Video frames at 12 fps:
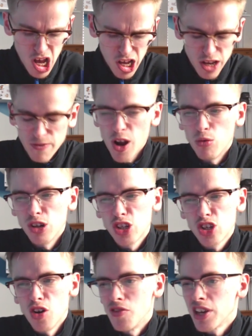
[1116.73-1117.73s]
You've not won a
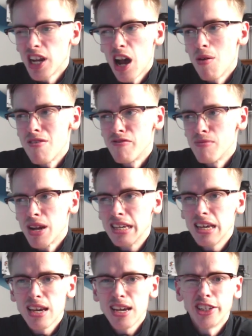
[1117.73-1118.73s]
trophy in however many
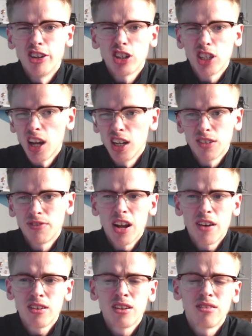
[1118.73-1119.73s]
years. You're not challenging for
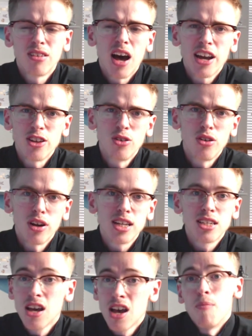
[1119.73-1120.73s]
Everton. Nah, you're all
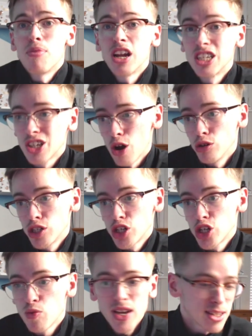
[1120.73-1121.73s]
right. And Brands goes,
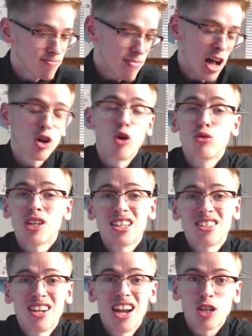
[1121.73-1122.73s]
sweet, I'll go down
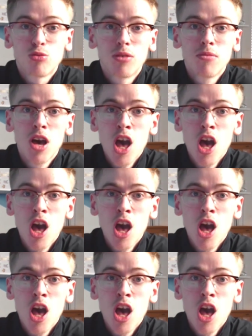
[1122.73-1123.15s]
to the next one.